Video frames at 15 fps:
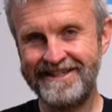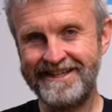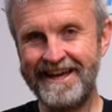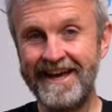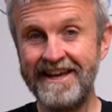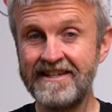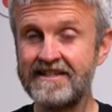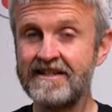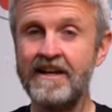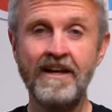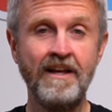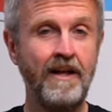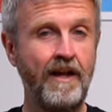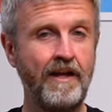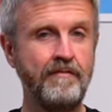90S
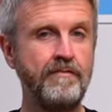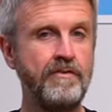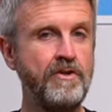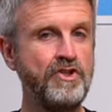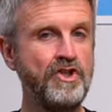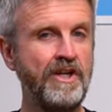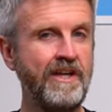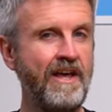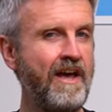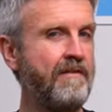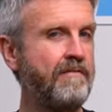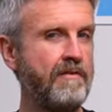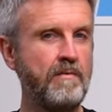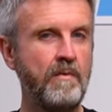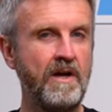and in virtually
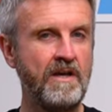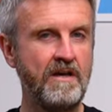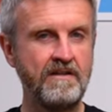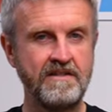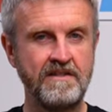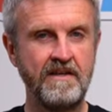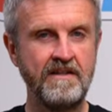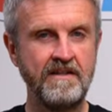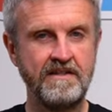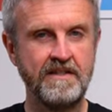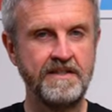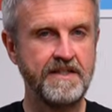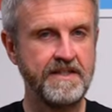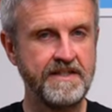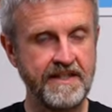every way I'd say this
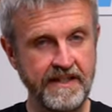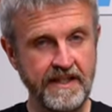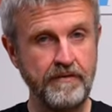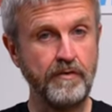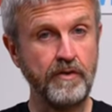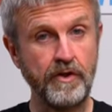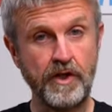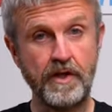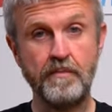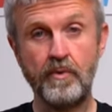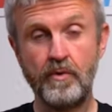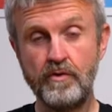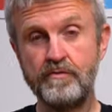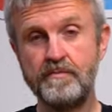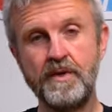is a significant
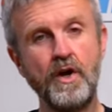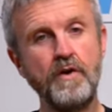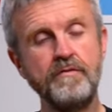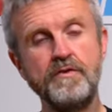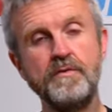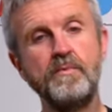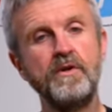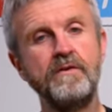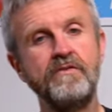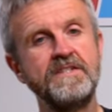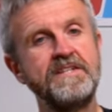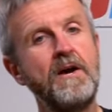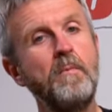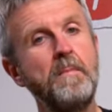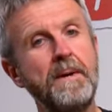improvement over the
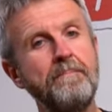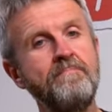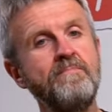previous helmet.